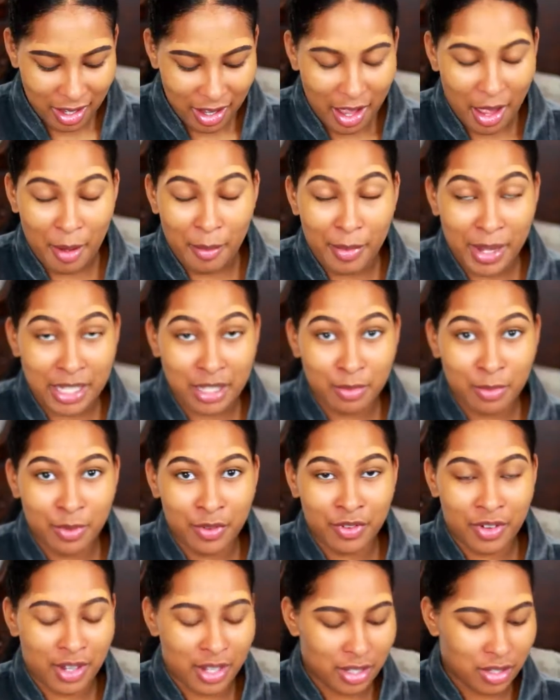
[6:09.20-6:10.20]
I'm about to move
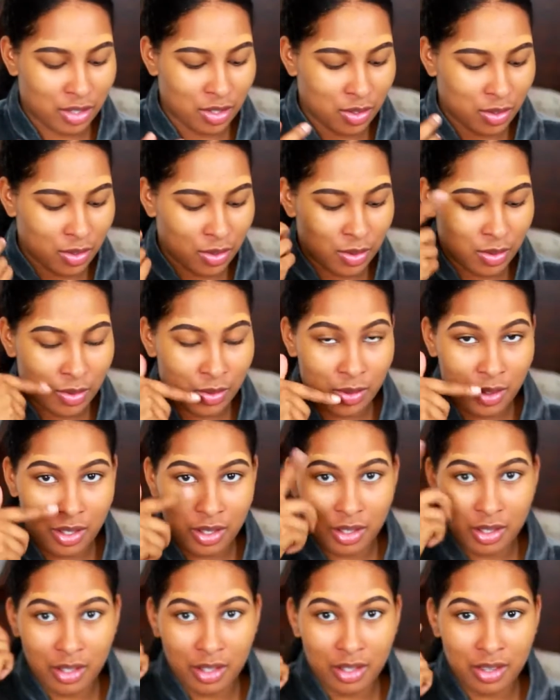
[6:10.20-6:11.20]
on to
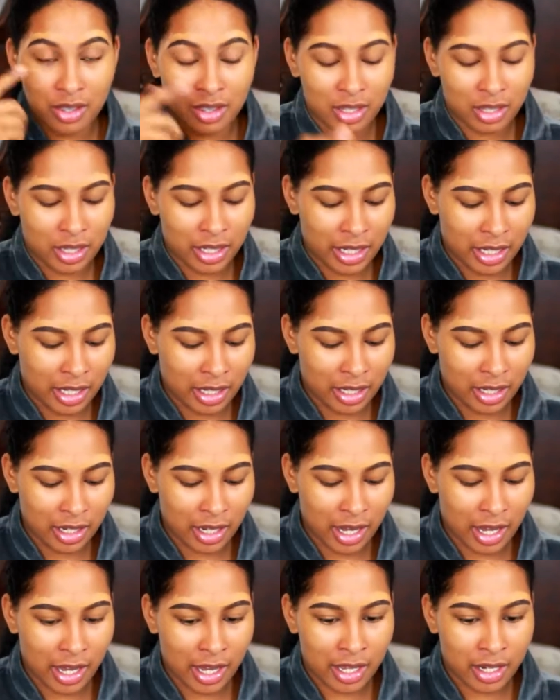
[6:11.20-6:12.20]
the lid
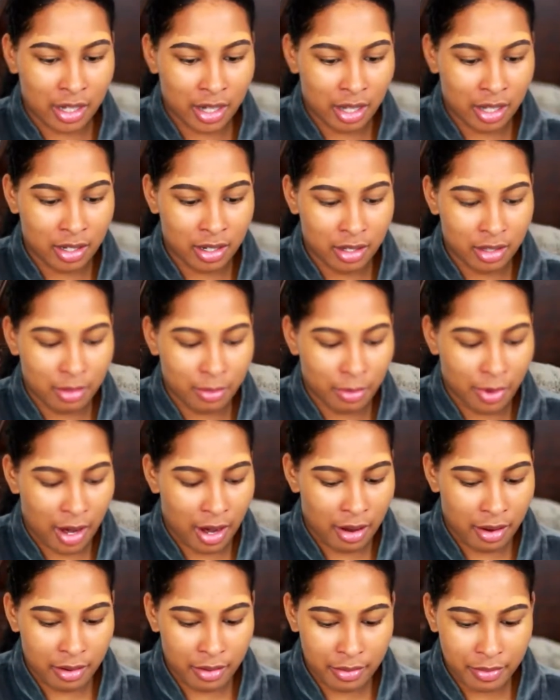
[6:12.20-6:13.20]
and under the
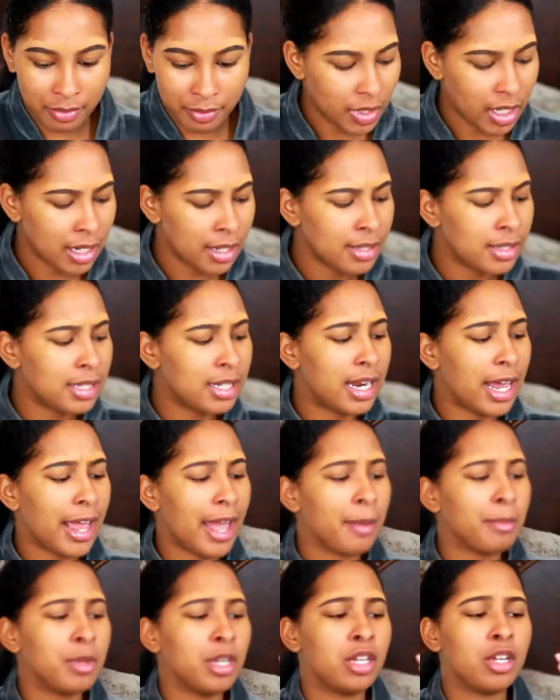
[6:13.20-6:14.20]
brow. Today
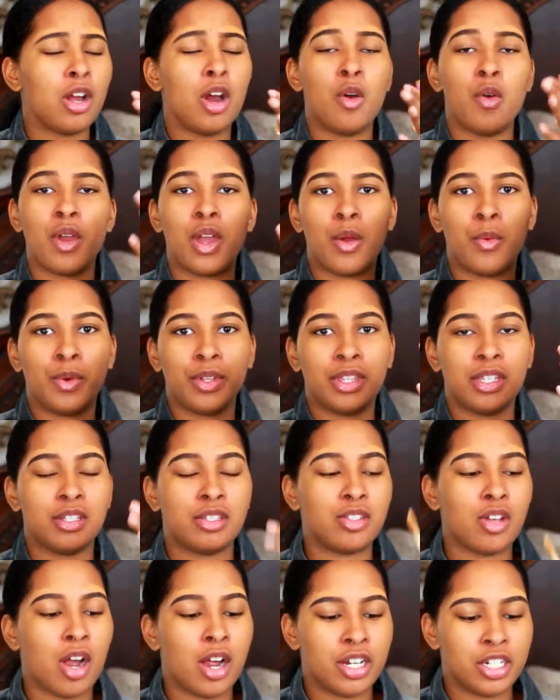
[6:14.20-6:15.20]
I'm going to go in with
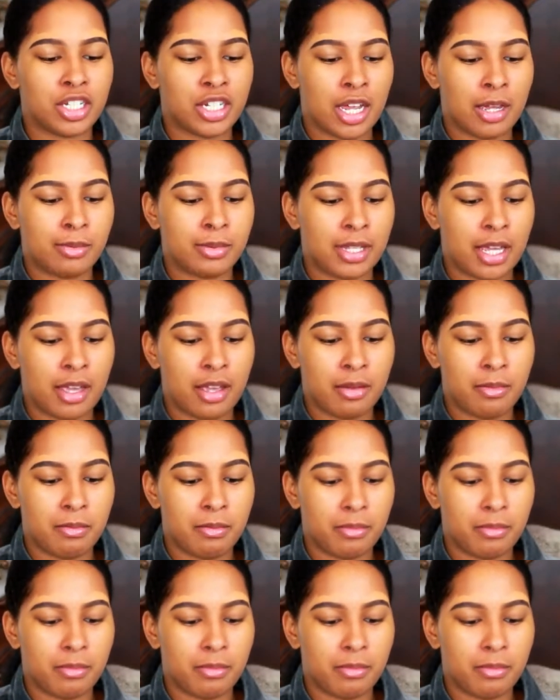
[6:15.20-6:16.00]
this heart shape tape.